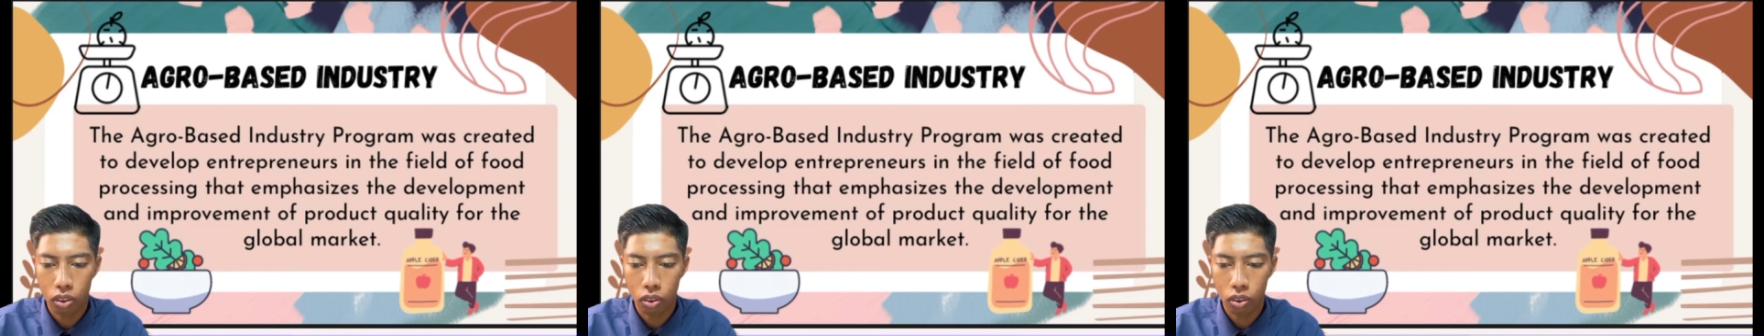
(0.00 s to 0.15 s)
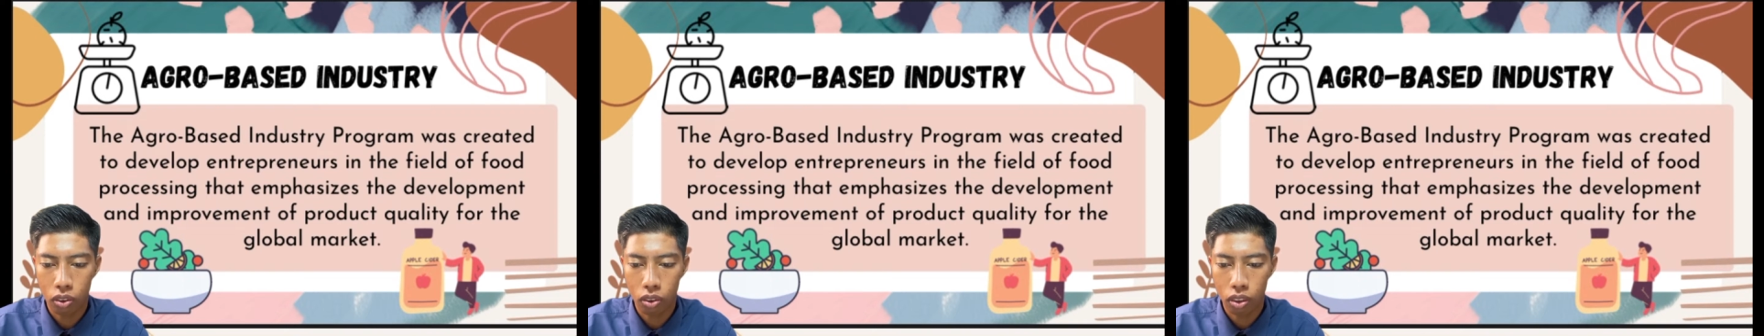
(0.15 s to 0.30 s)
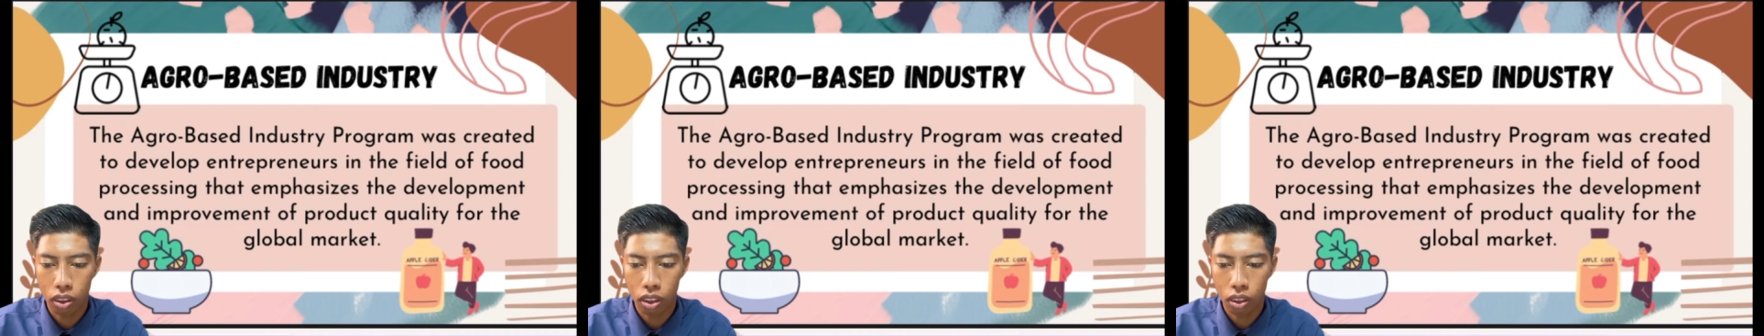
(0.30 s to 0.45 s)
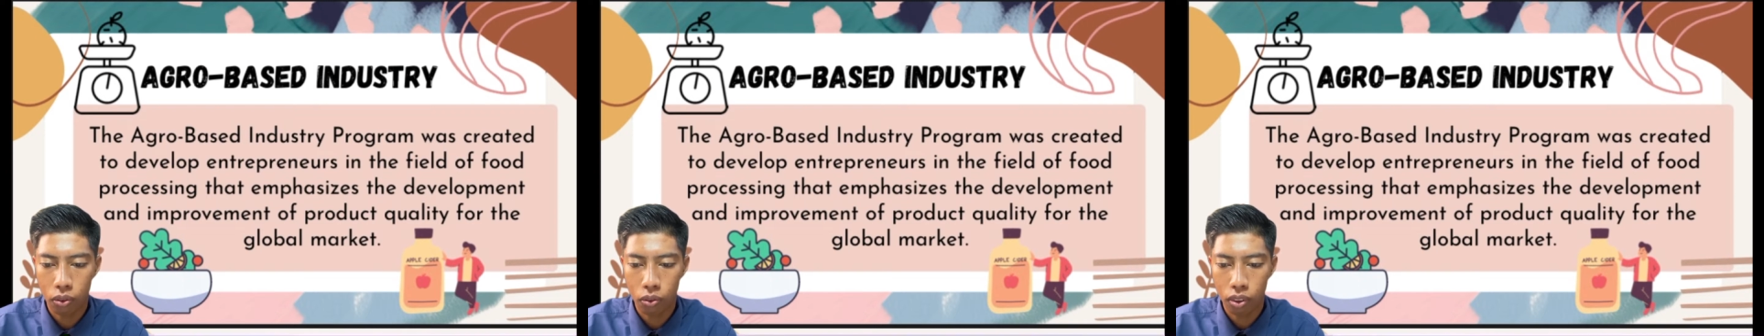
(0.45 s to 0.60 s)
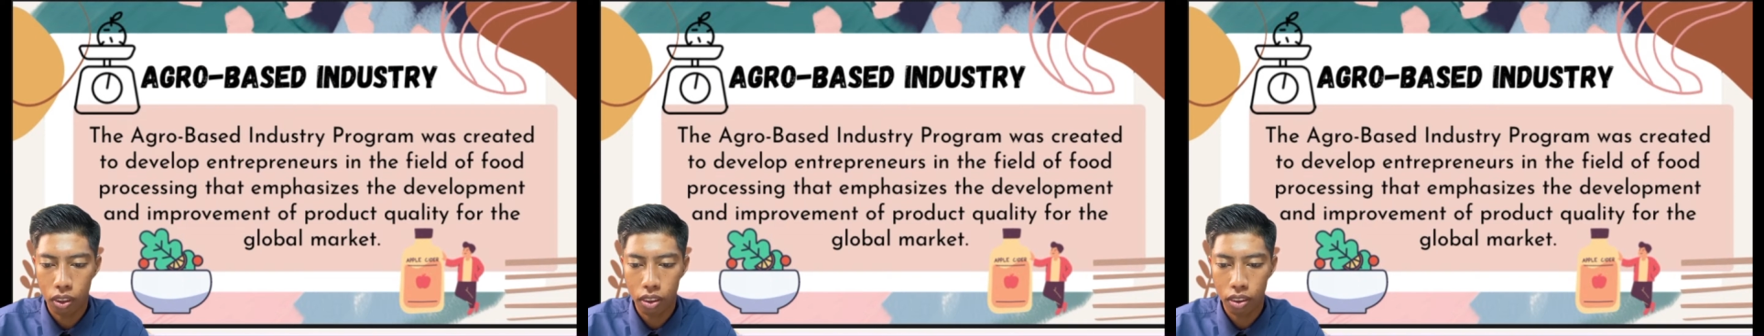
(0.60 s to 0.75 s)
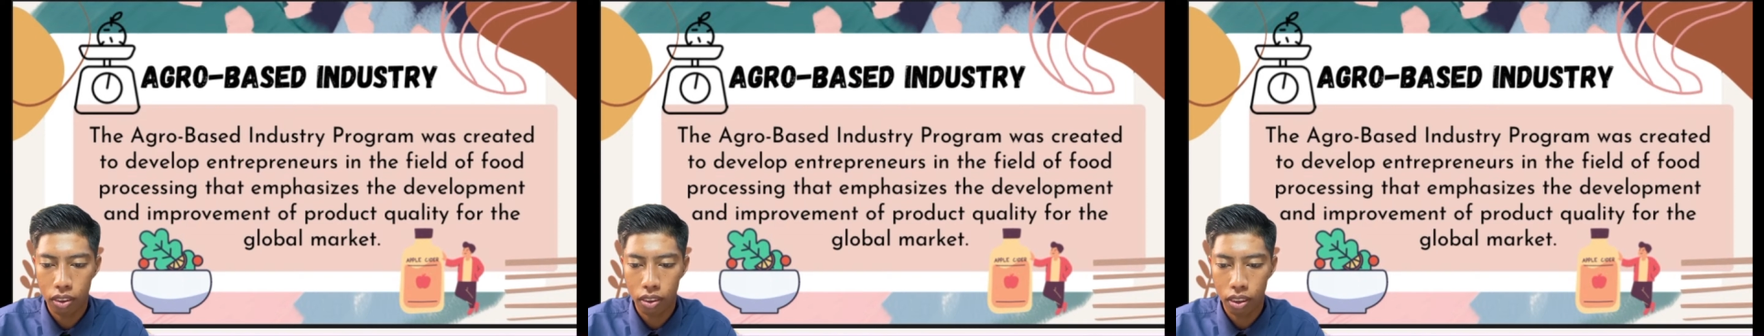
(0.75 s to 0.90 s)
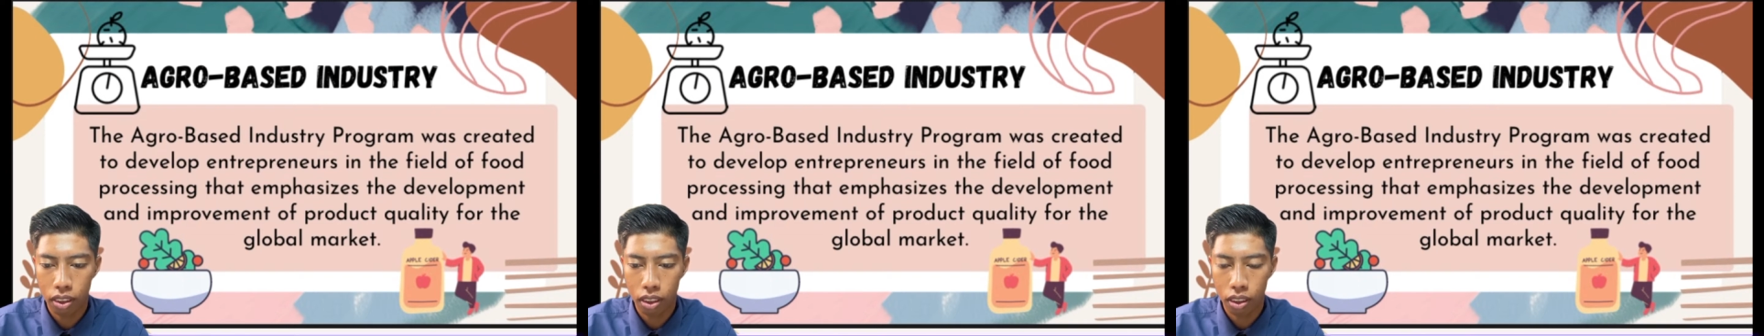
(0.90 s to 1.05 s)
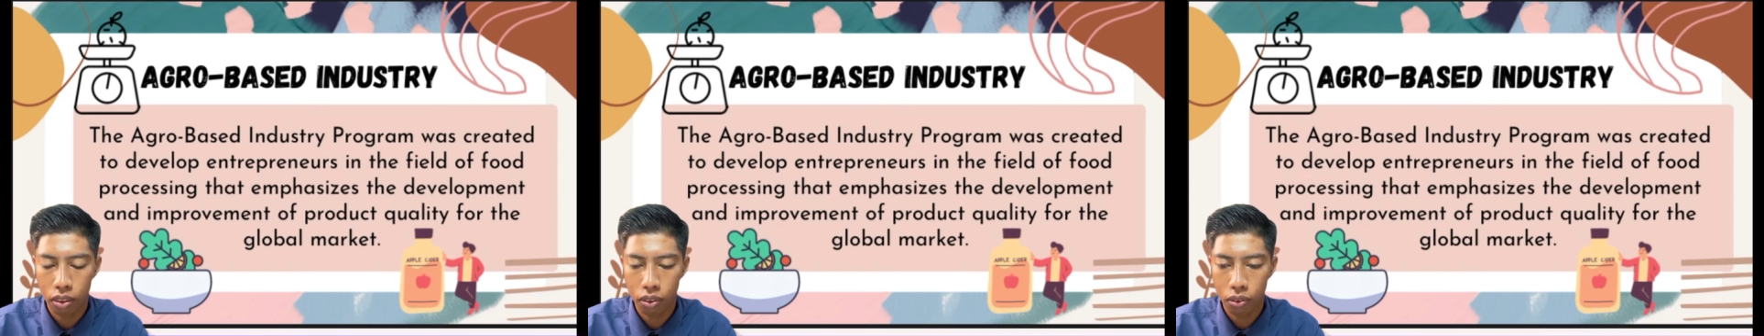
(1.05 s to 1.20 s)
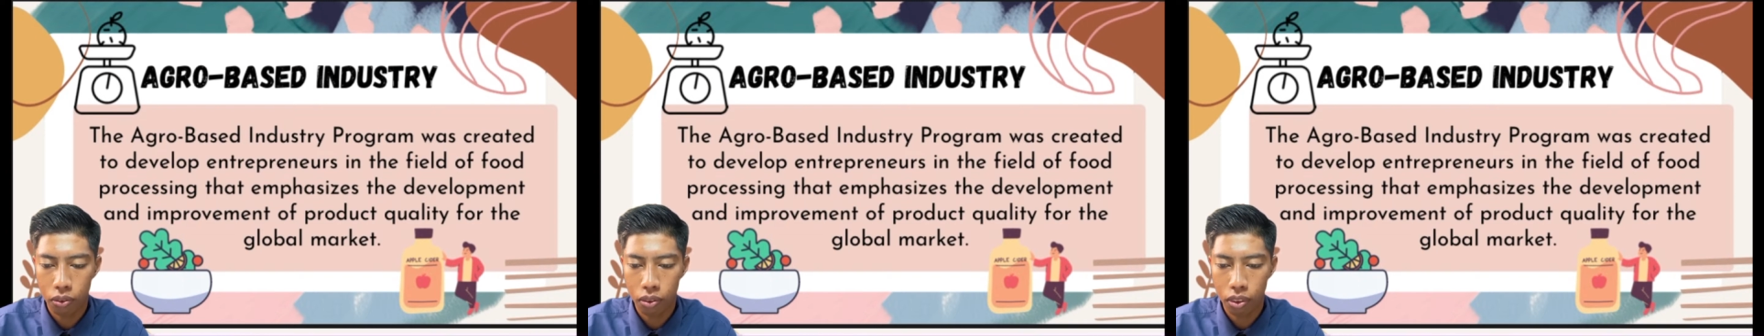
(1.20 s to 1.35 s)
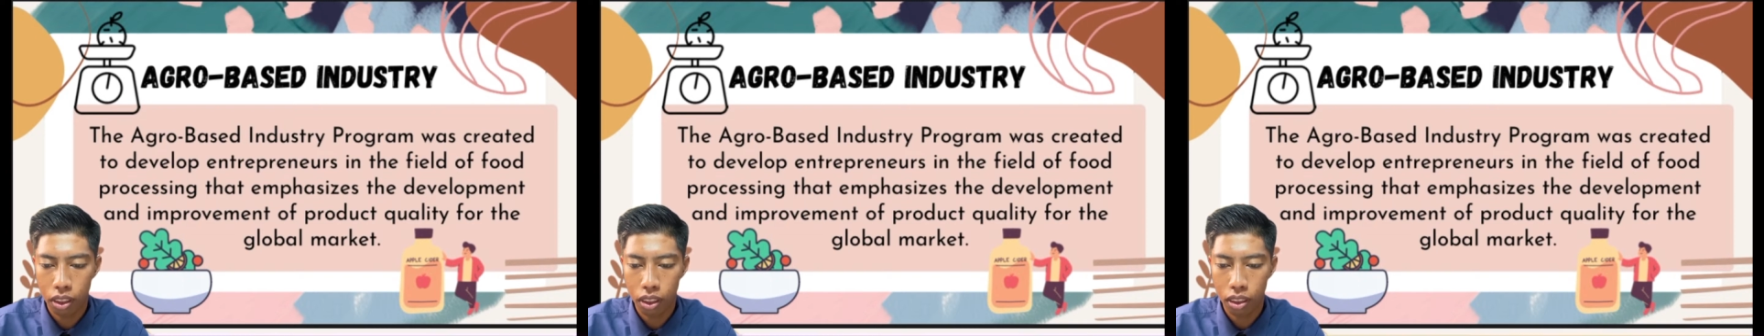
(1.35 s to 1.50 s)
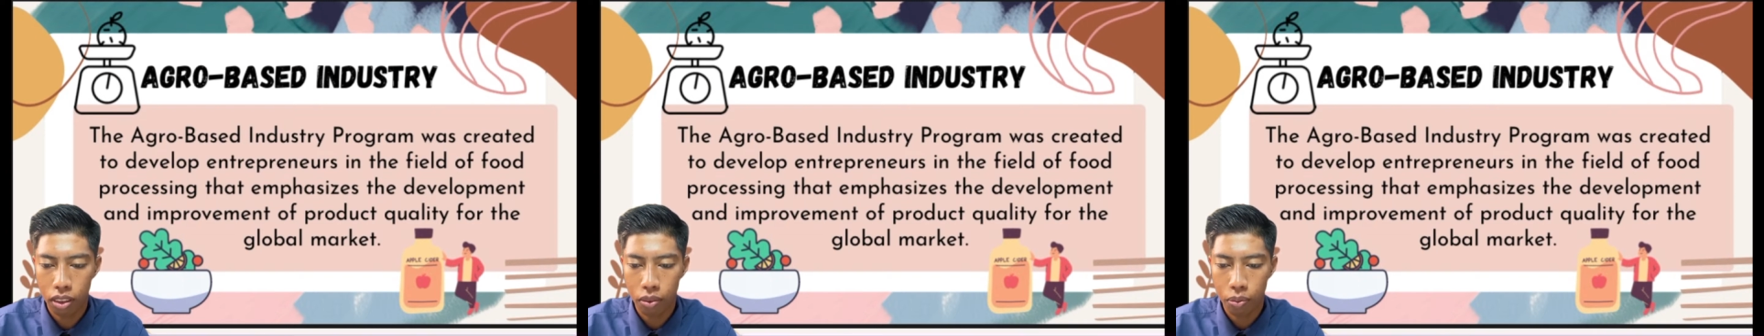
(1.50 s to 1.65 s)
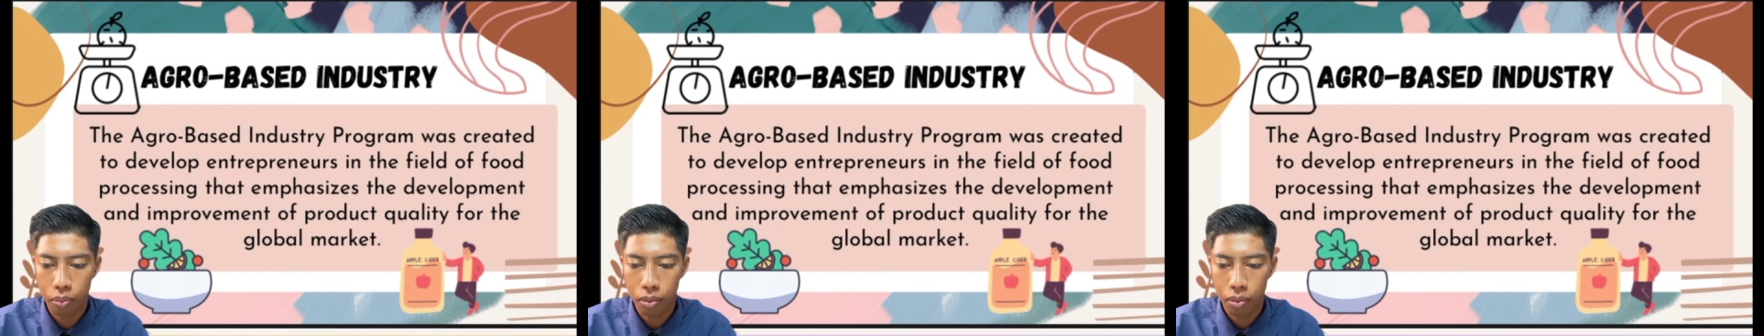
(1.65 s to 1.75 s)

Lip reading: to diversify